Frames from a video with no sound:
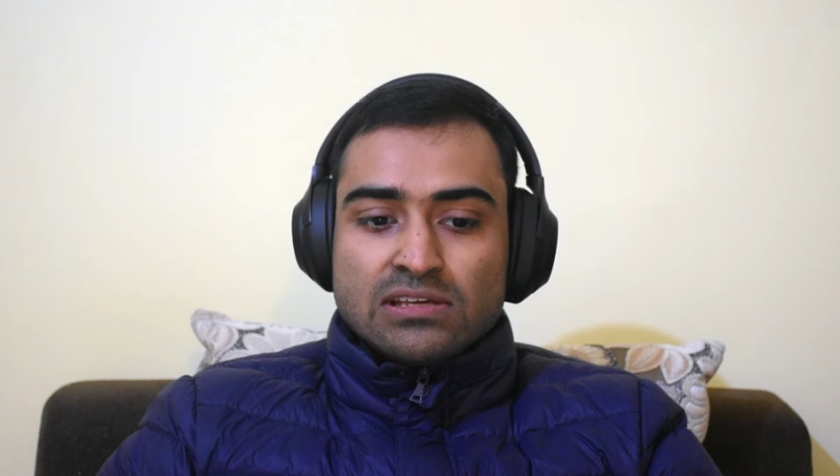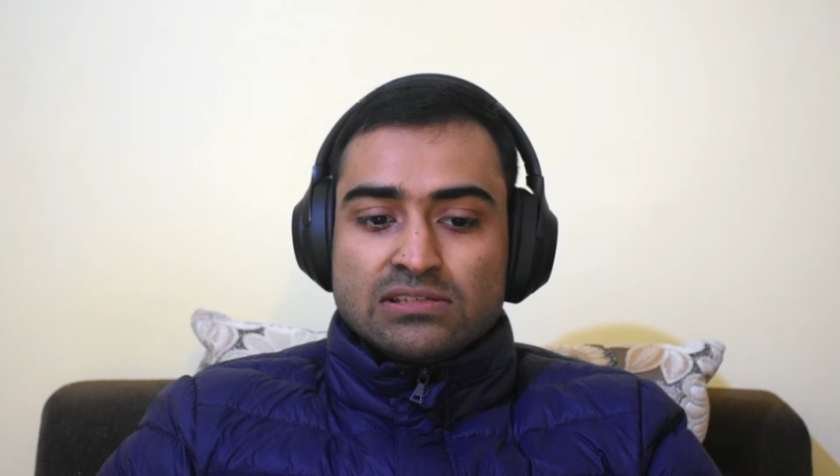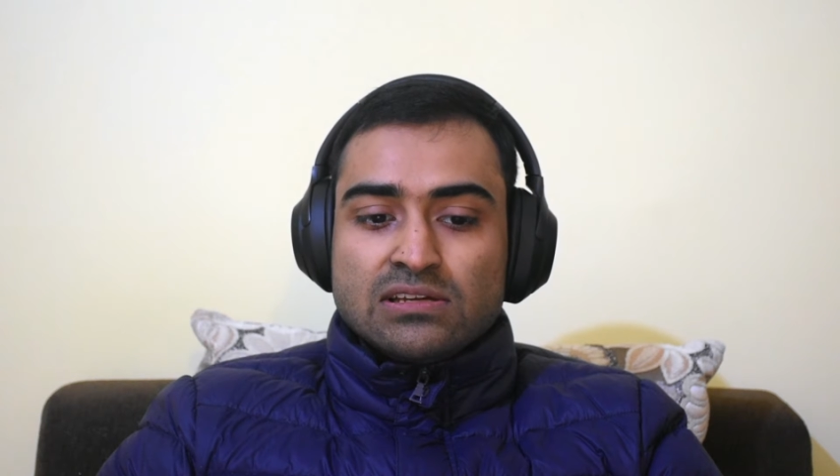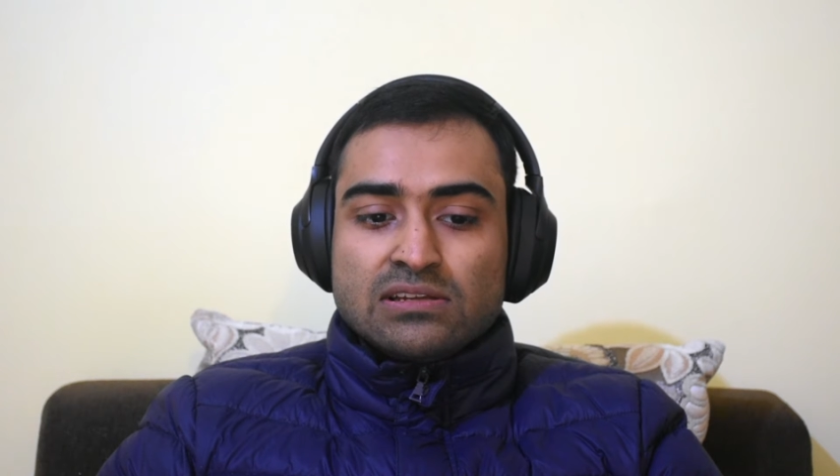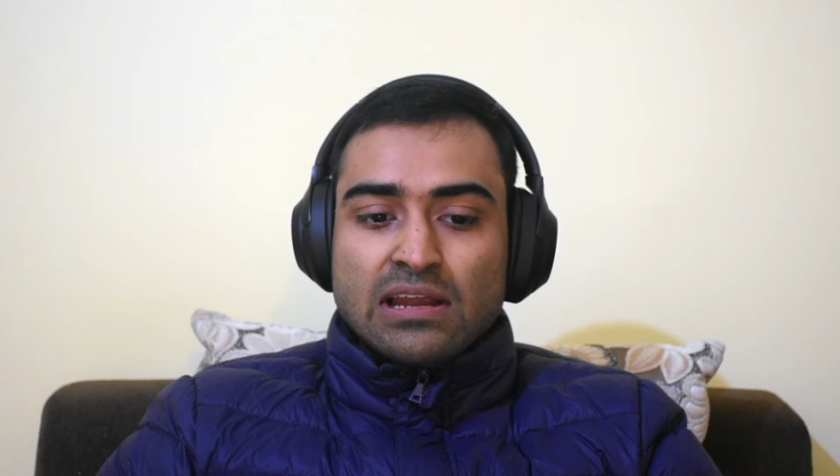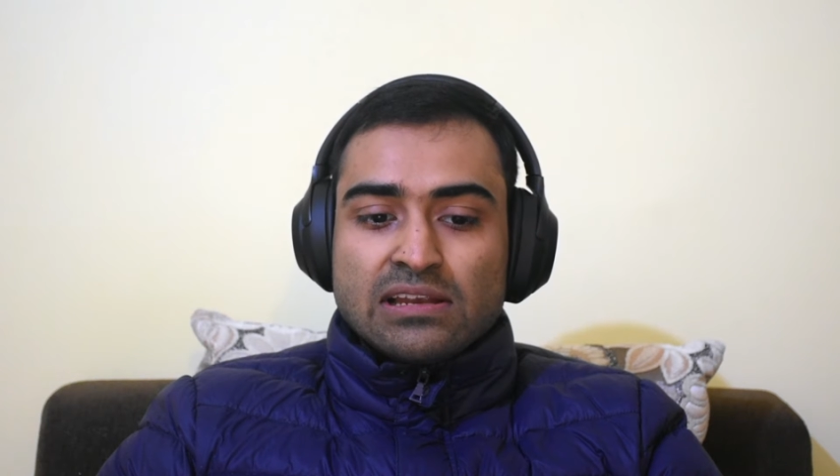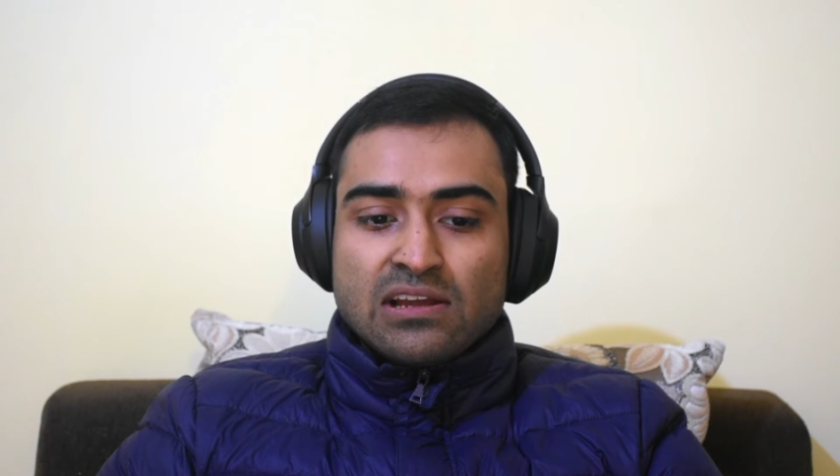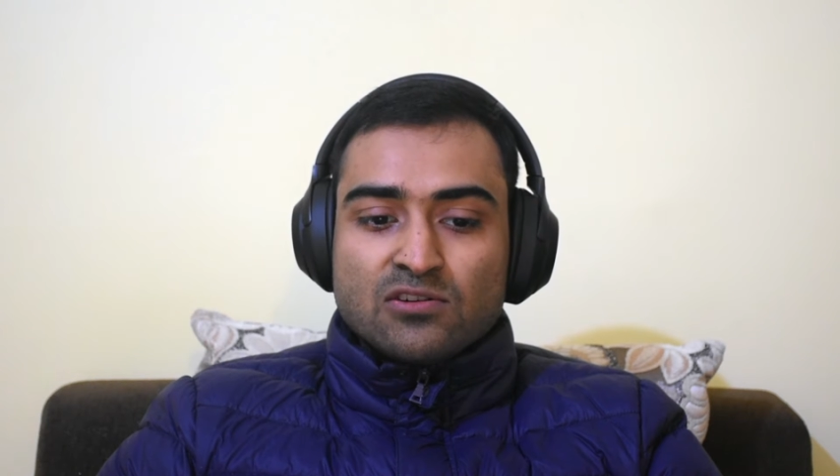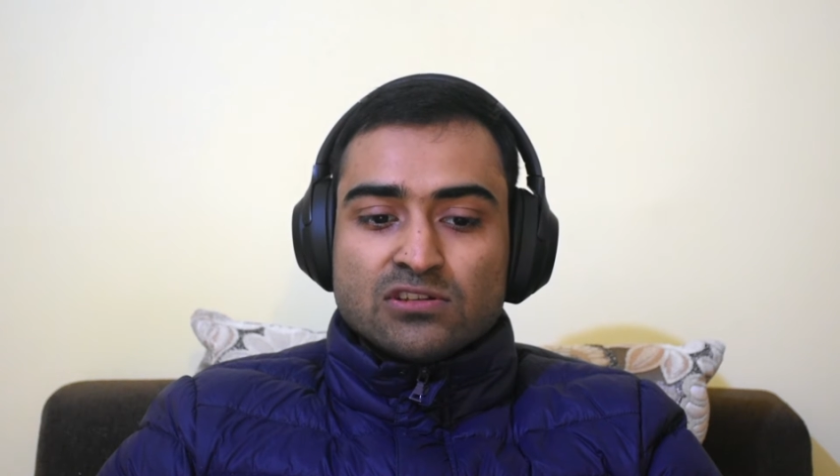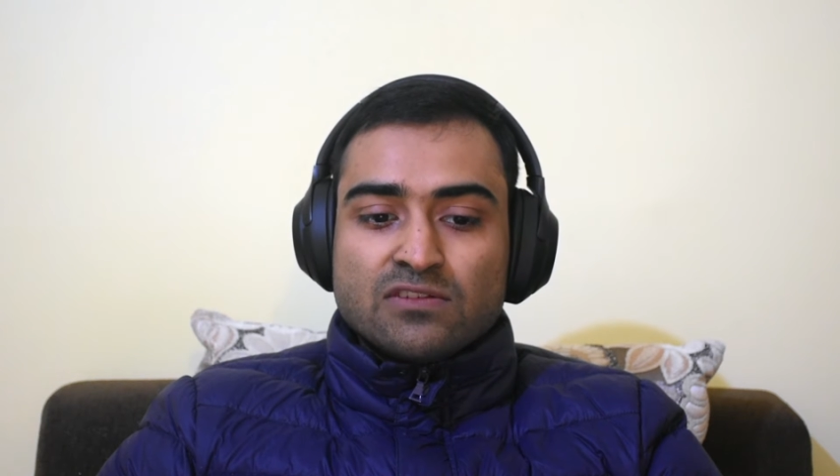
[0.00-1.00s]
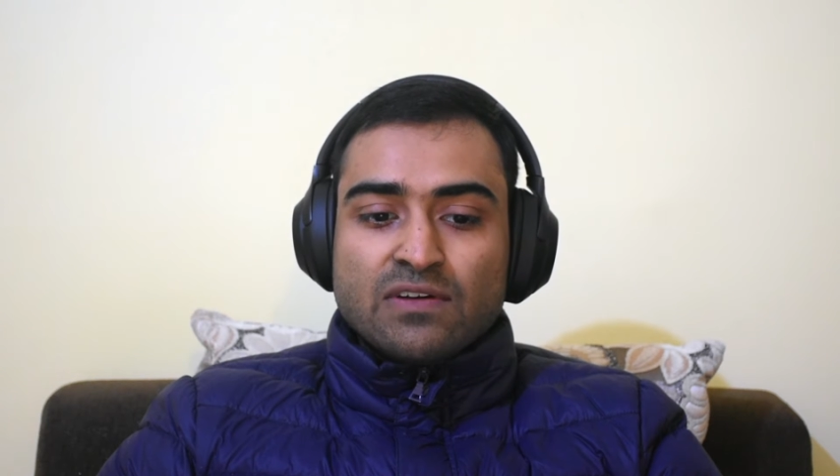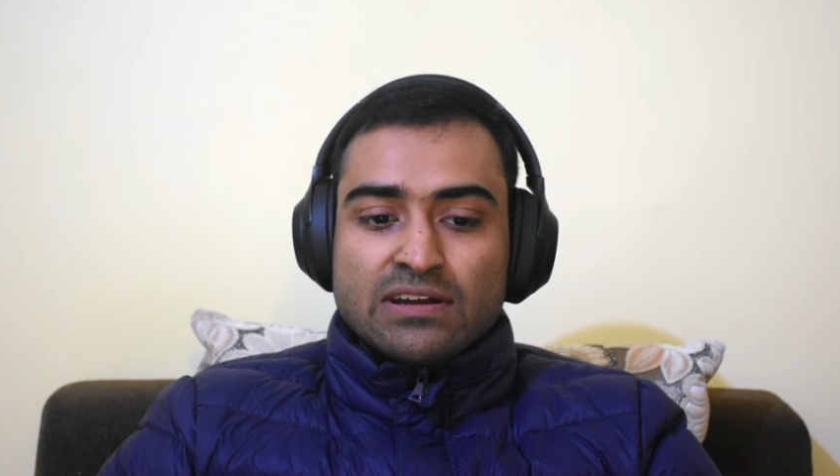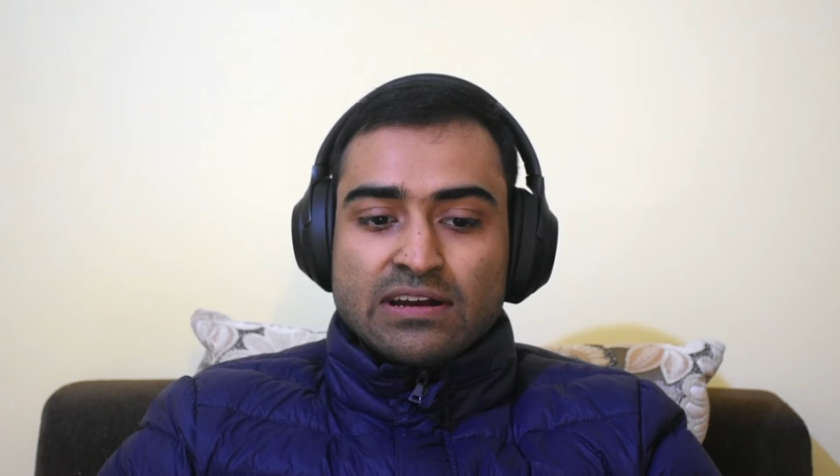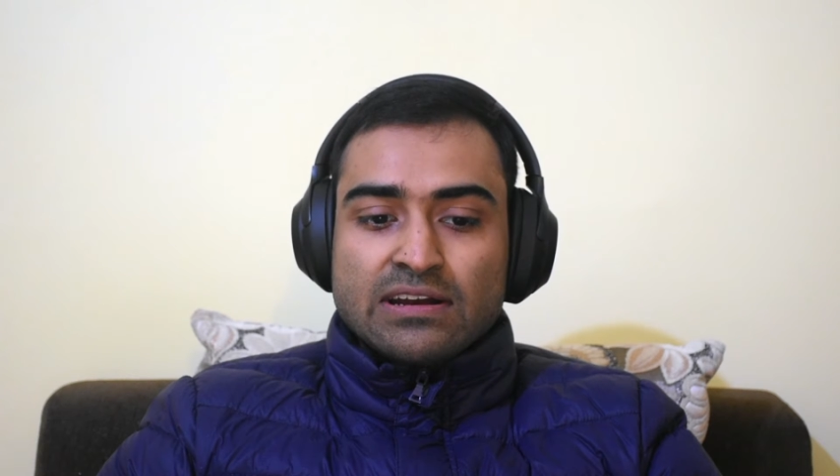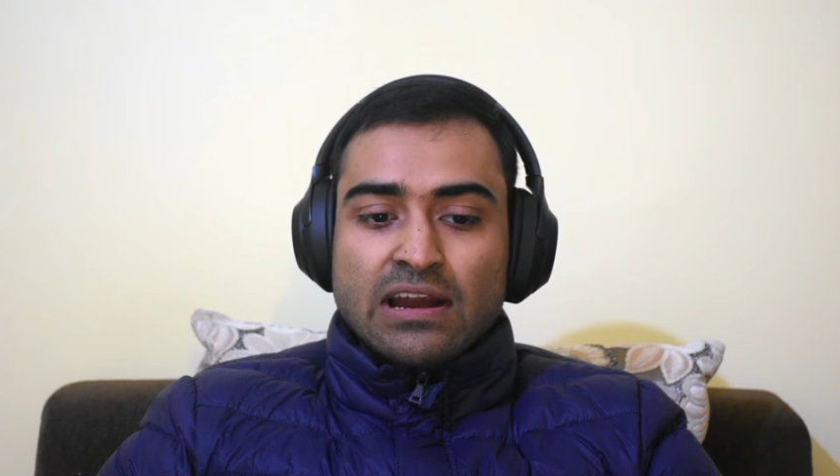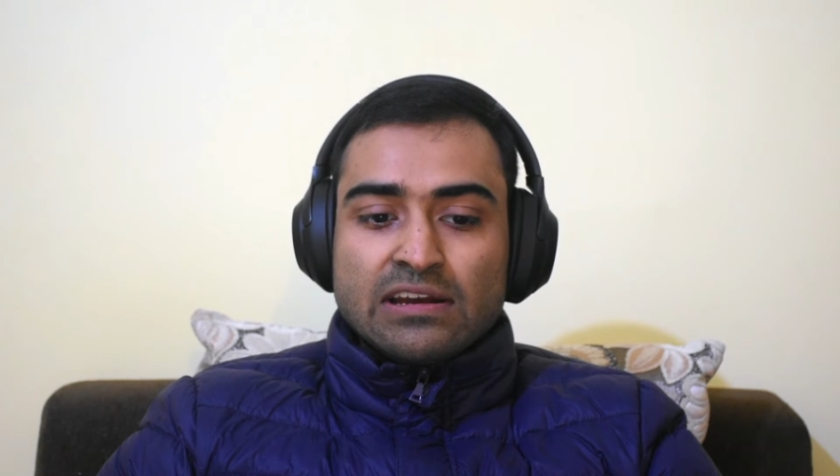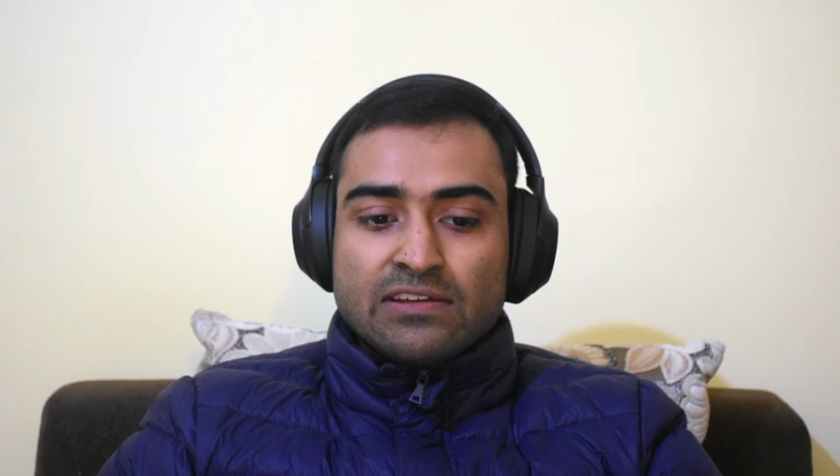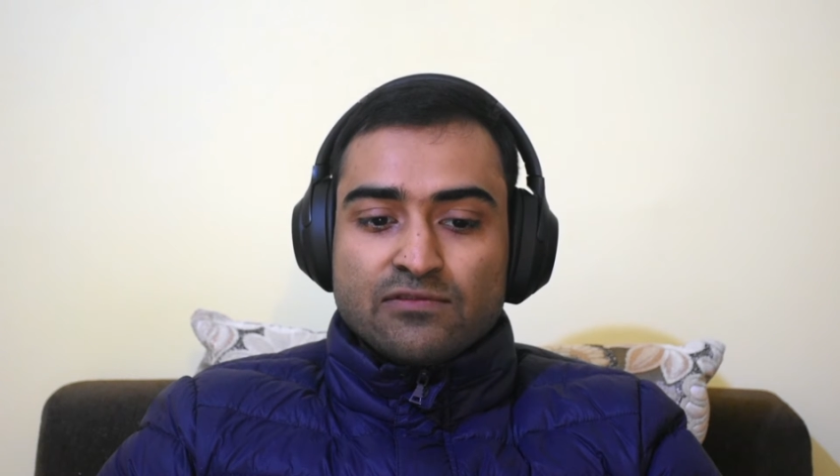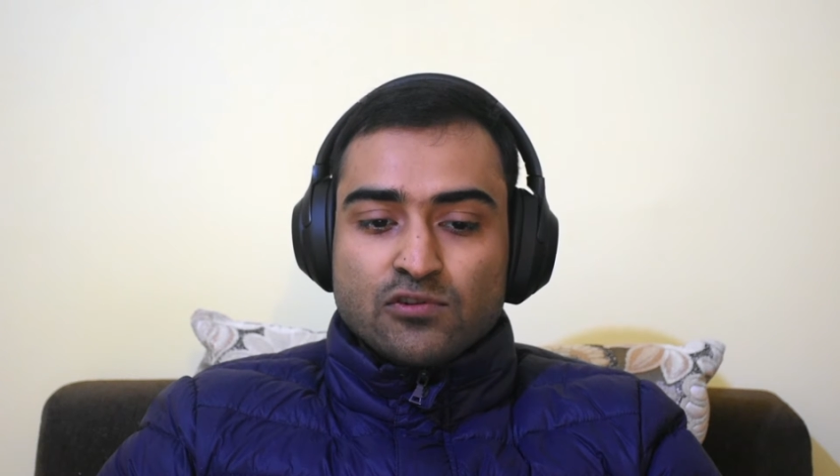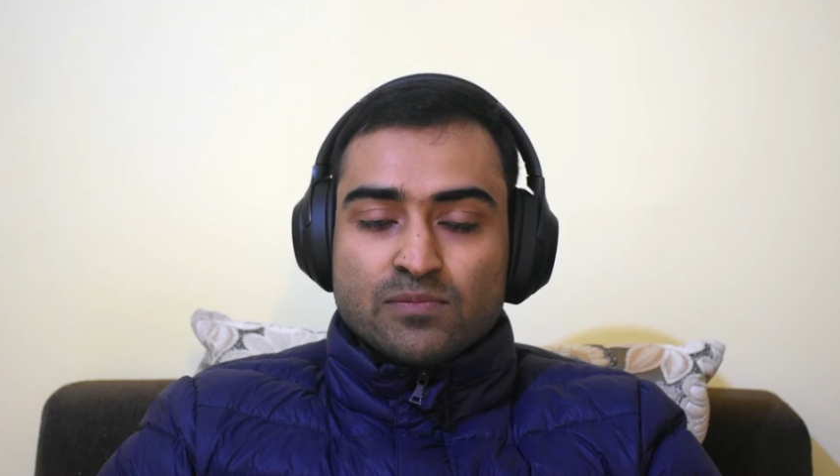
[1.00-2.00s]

is 10,194